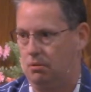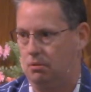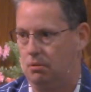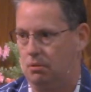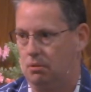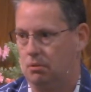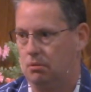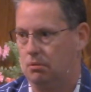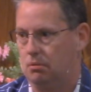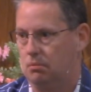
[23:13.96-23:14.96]

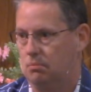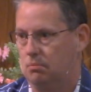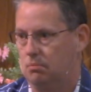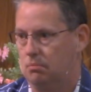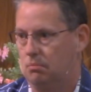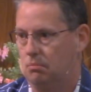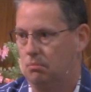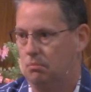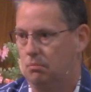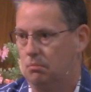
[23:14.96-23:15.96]

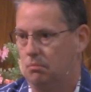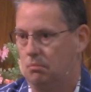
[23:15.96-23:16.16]
(silence)